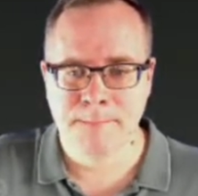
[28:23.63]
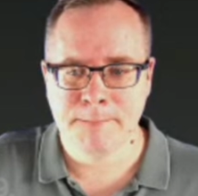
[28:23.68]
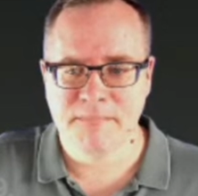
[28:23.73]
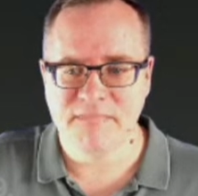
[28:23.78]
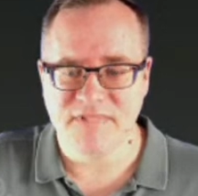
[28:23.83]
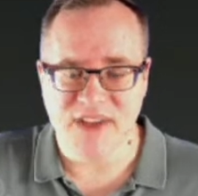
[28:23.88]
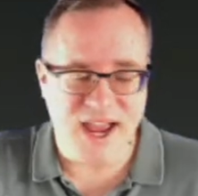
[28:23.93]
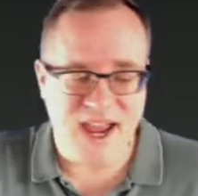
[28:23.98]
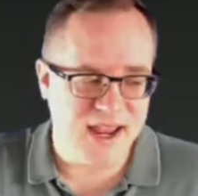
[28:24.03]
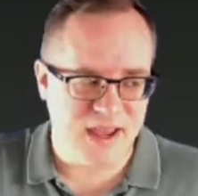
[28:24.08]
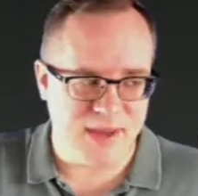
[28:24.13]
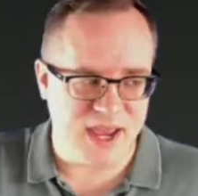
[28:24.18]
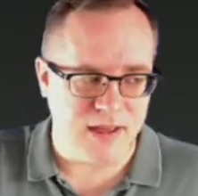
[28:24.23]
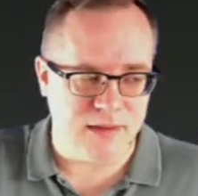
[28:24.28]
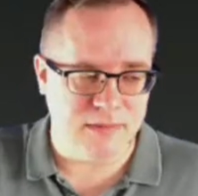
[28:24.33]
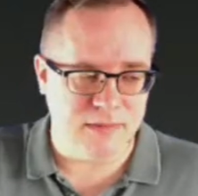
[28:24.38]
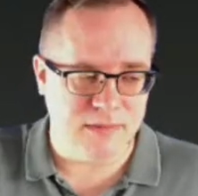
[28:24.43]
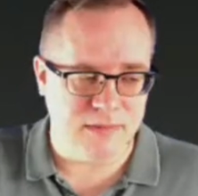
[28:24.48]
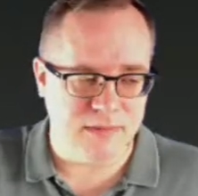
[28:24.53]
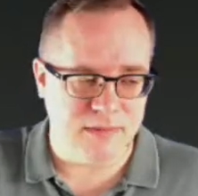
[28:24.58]
via
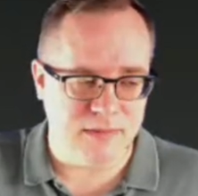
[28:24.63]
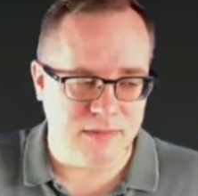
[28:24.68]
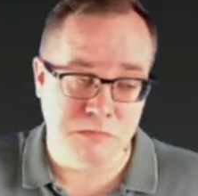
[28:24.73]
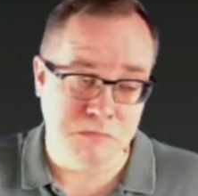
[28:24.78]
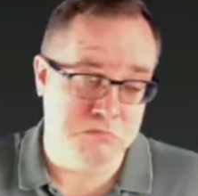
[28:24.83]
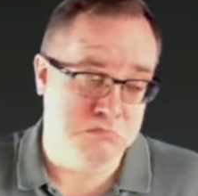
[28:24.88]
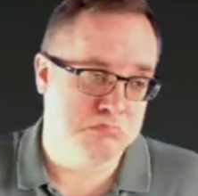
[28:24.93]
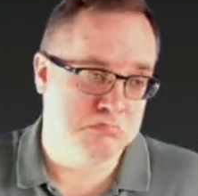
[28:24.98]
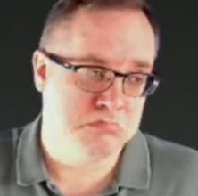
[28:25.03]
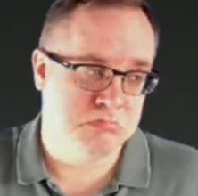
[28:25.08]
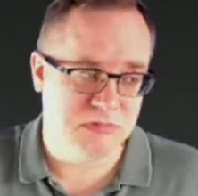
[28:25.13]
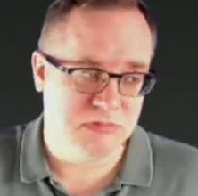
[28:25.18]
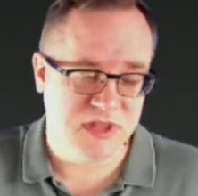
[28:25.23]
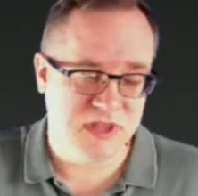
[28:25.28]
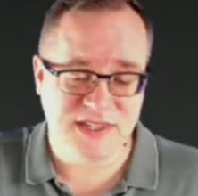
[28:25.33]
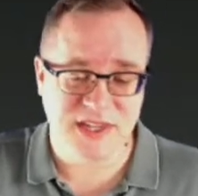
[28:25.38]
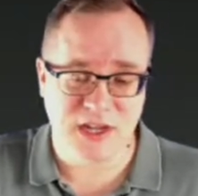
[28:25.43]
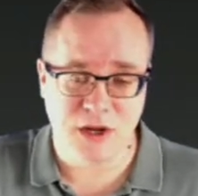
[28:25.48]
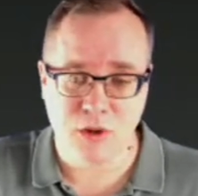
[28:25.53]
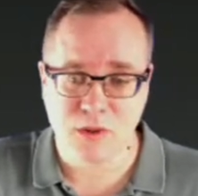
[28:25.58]
email. And I
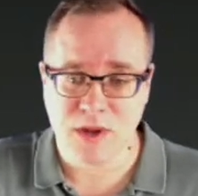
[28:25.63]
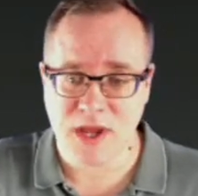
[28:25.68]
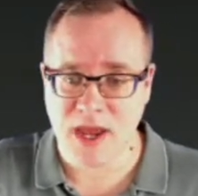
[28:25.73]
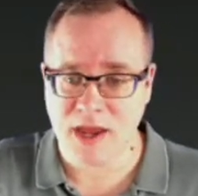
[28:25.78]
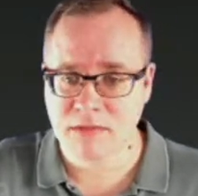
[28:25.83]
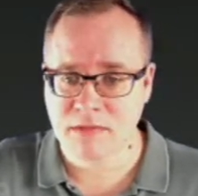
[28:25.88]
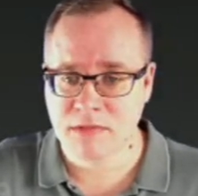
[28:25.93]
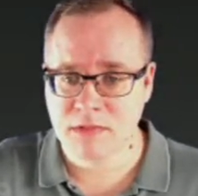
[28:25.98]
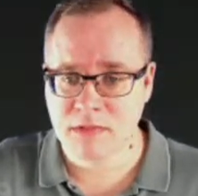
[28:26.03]
said, okay.